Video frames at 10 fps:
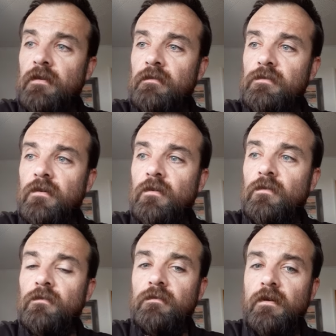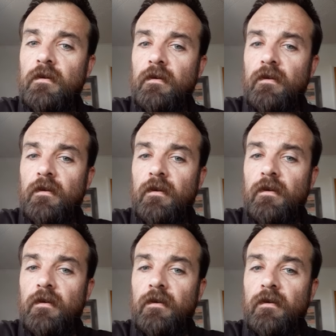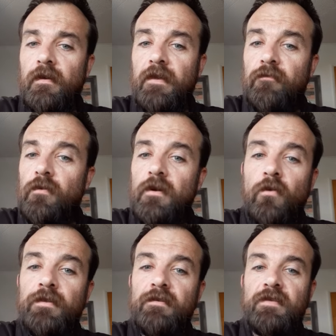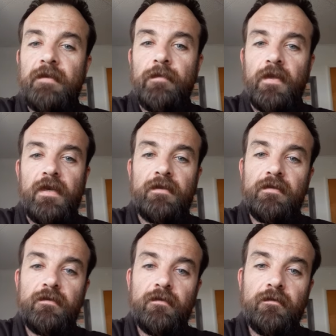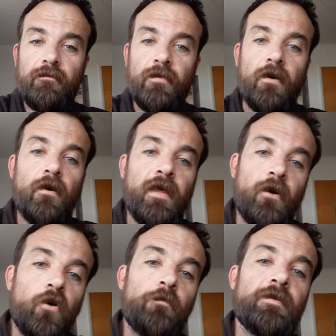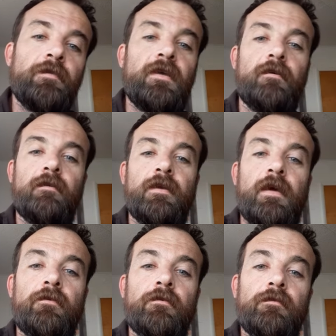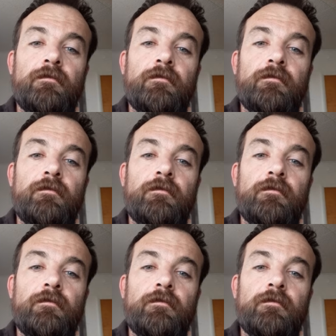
So if we're going the same place, we all hope to be there together,